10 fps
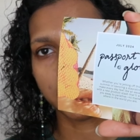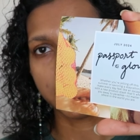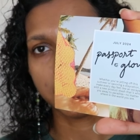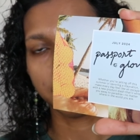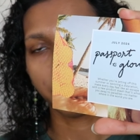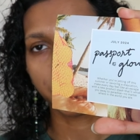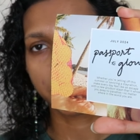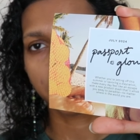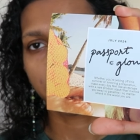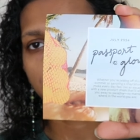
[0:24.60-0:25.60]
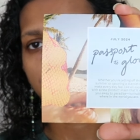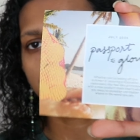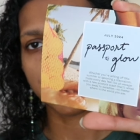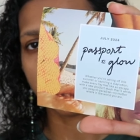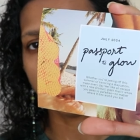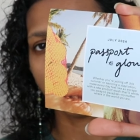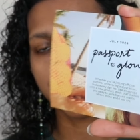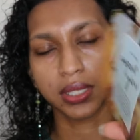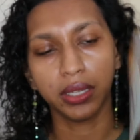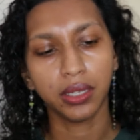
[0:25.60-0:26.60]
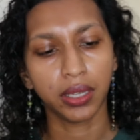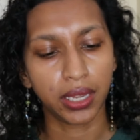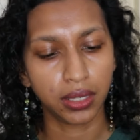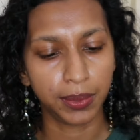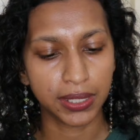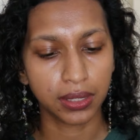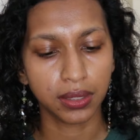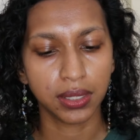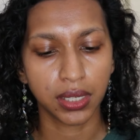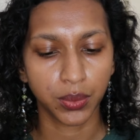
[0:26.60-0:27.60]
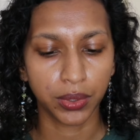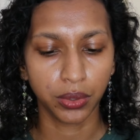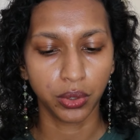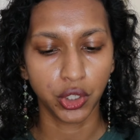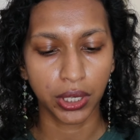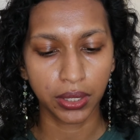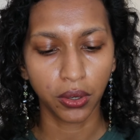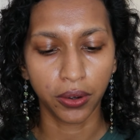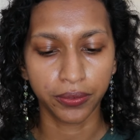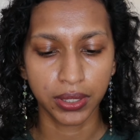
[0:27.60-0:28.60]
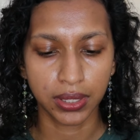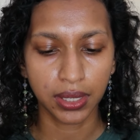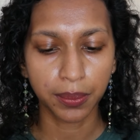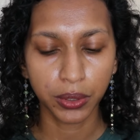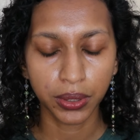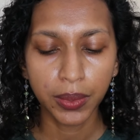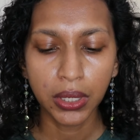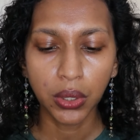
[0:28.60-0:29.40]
the postcard thingy looks like, and it basically says whether you're jetting off this summer